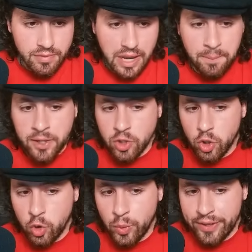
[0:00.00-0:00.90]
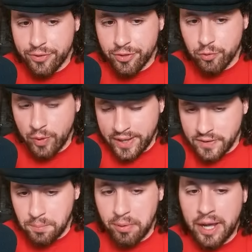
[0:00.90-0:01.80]
I'm going to go with
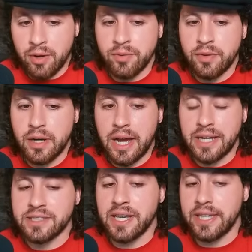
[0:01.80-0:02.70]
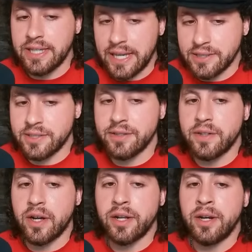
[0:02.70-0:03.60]
Randy Brown. I say he gets it
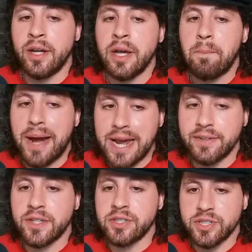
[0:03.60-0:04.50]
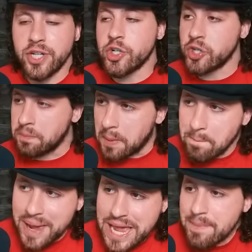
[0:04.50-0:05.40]
done by a decision, but
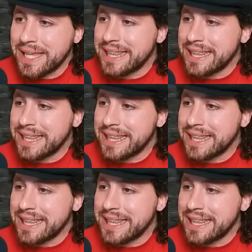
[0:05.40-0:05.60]
maybe